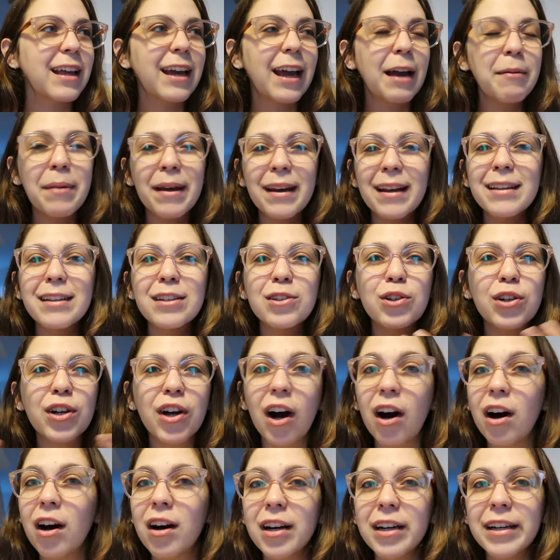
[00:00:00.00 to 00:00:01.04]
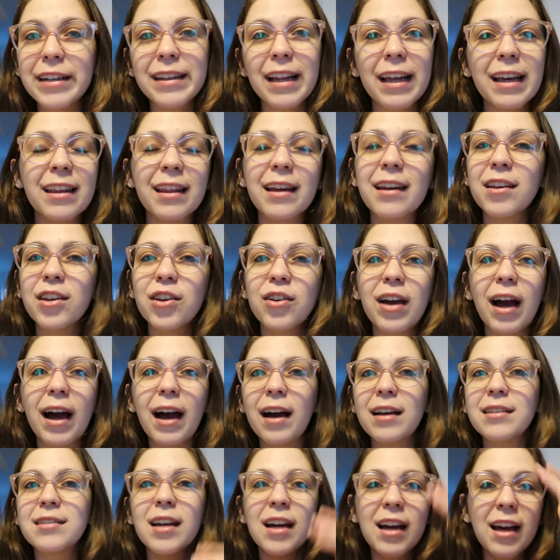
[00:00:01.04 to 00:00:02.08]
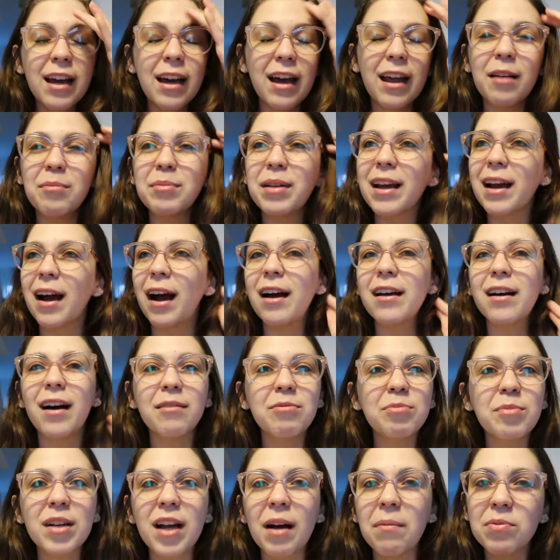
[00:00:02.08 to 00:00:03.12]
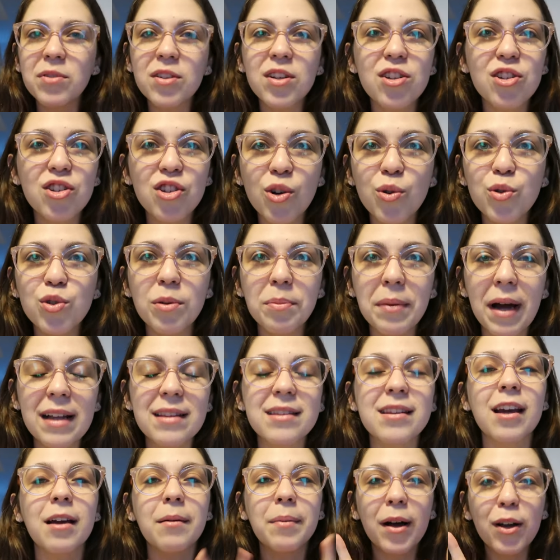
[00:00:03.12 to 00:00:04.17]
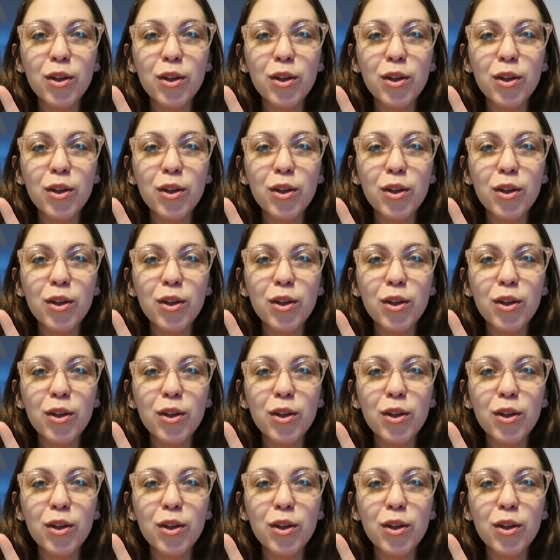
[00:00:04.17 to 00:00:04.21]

Like I made a little card, like thank you guys, and I'm like, I'm just so dramatic.